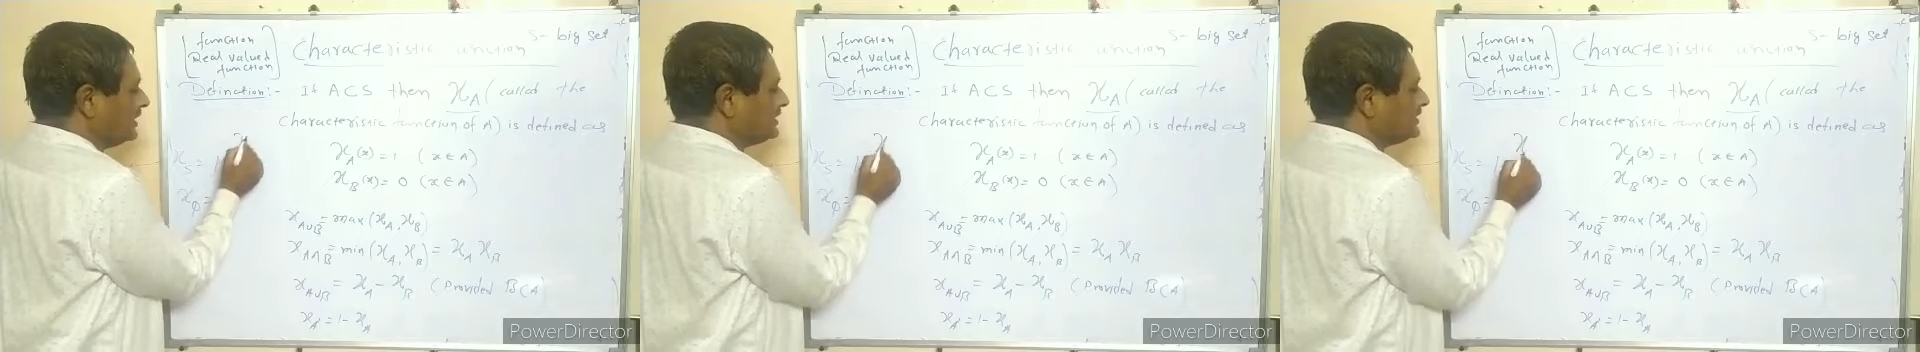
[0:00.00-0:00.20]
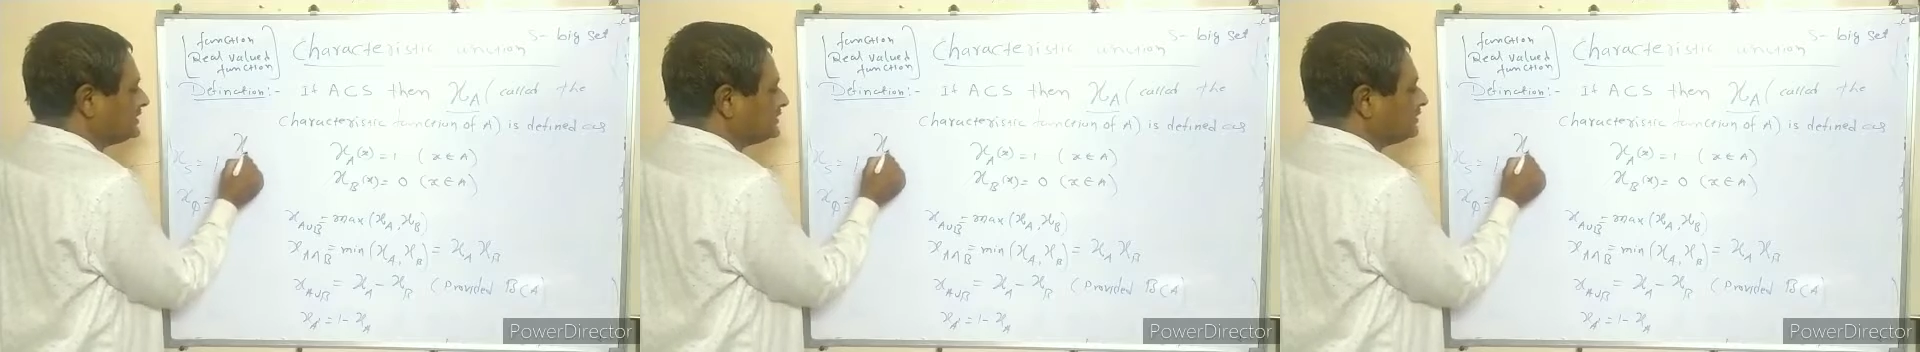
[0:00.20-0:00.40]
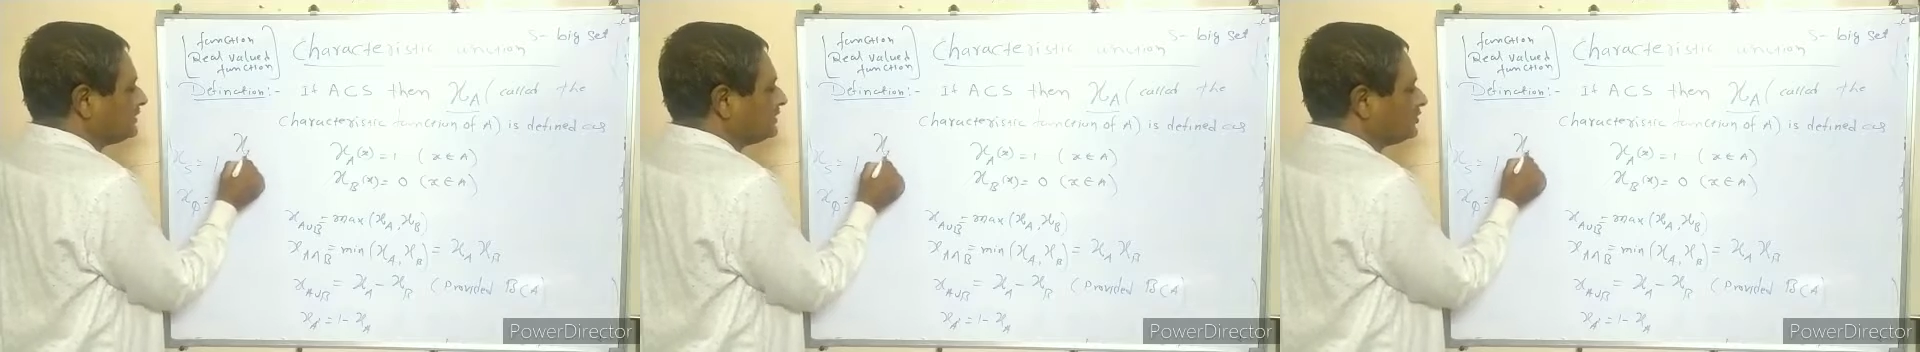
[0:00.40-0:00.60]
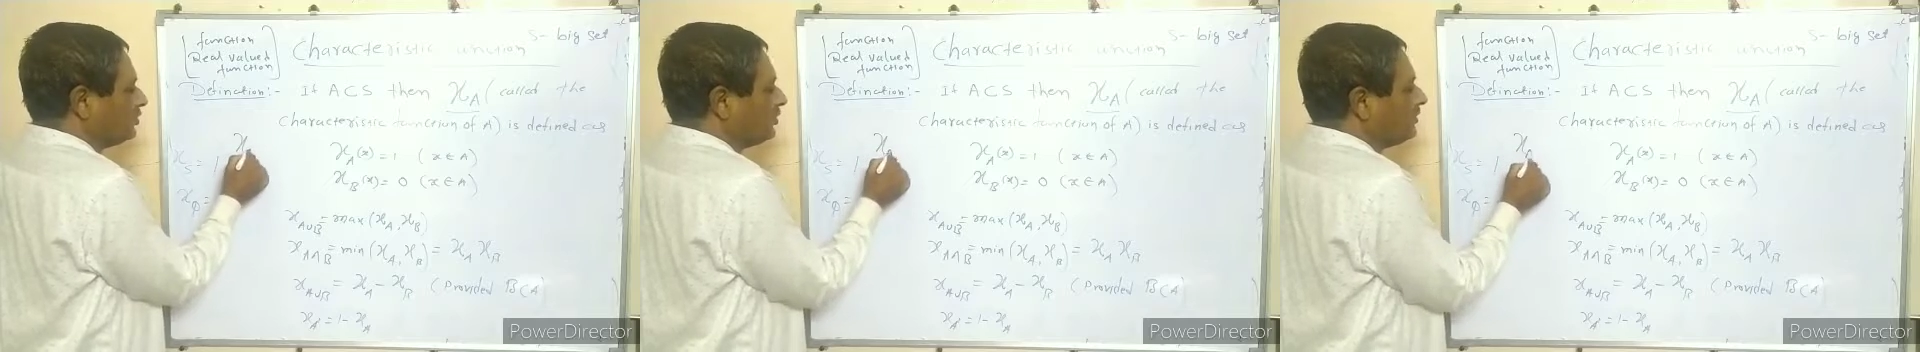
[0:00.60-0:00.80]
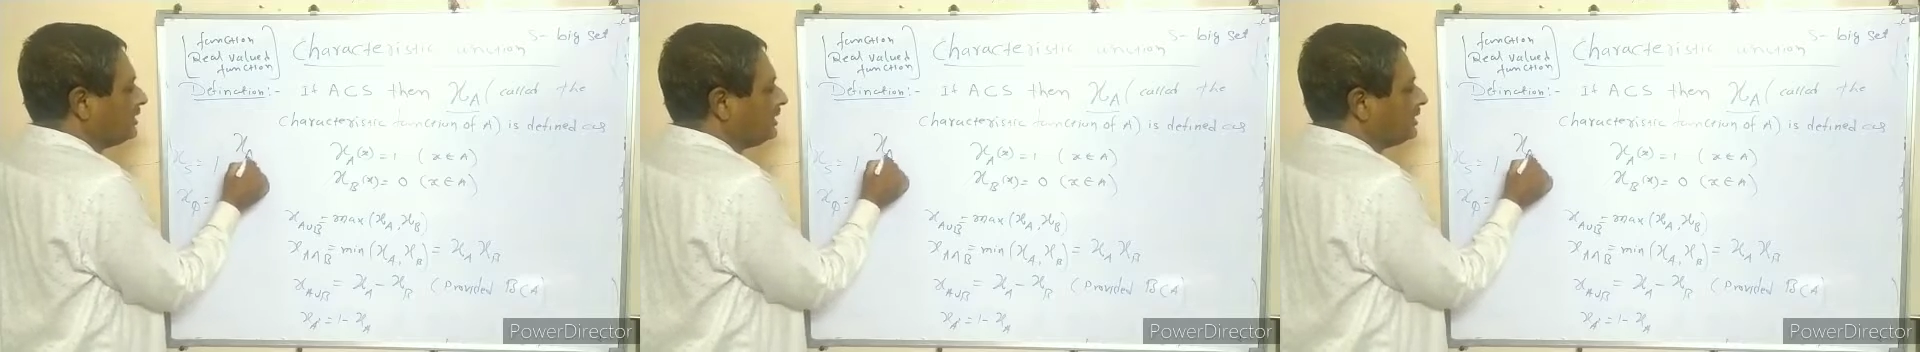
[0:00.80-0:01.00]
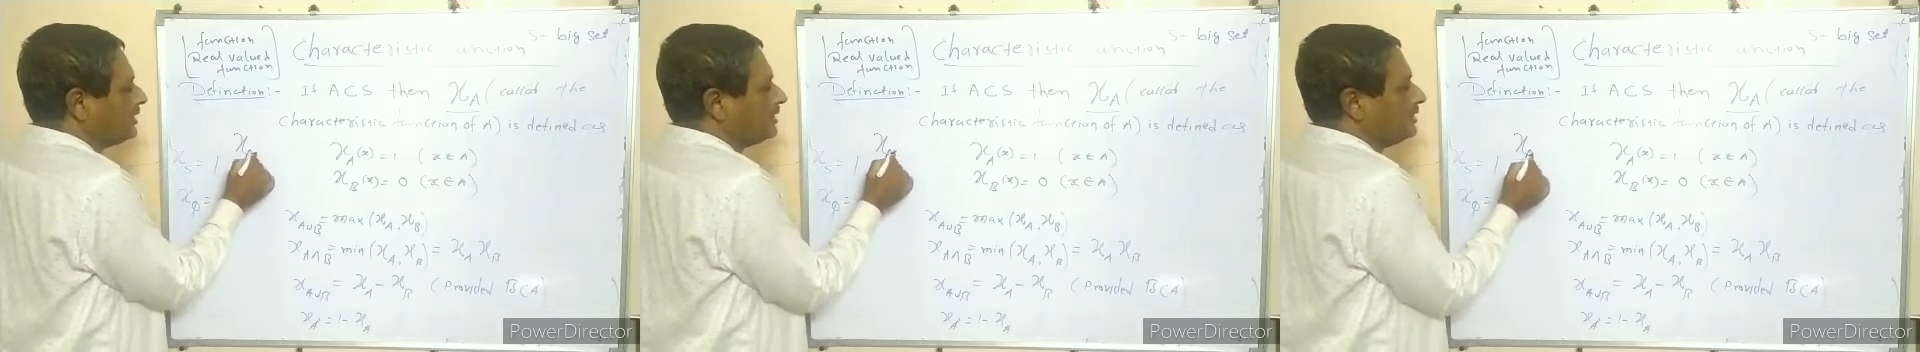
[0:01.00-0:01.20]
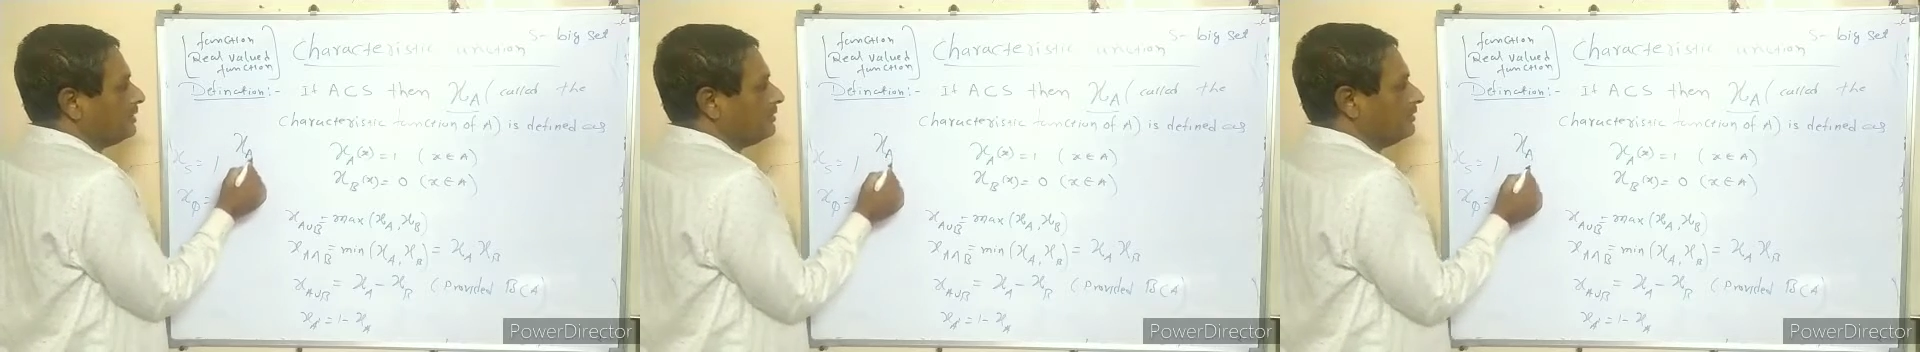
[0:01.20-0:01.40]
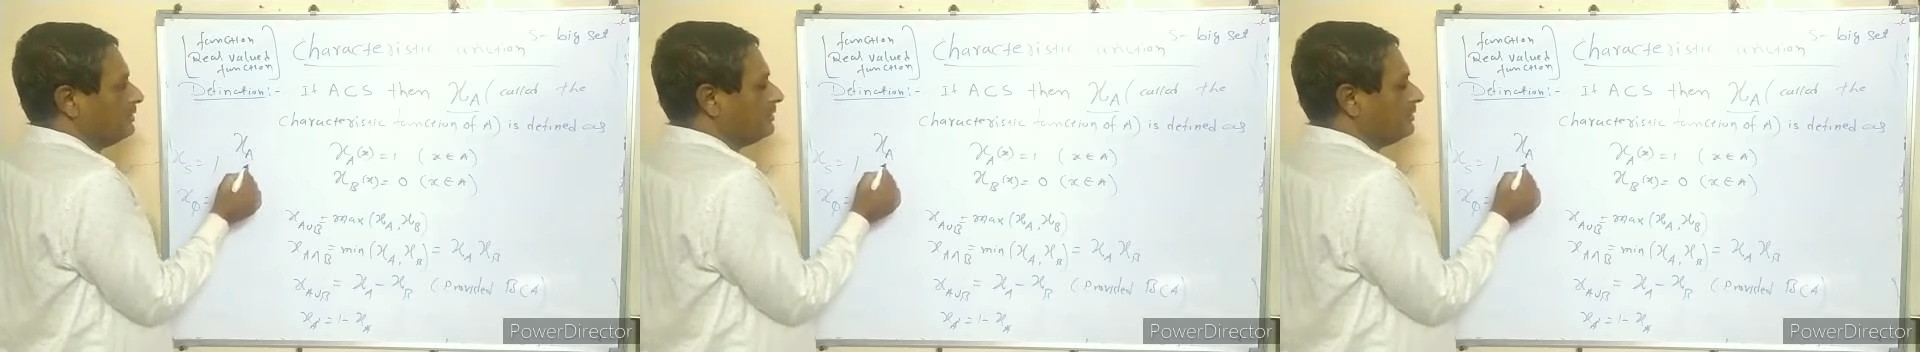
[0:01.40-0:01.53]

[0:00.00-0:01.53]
Characteristic domain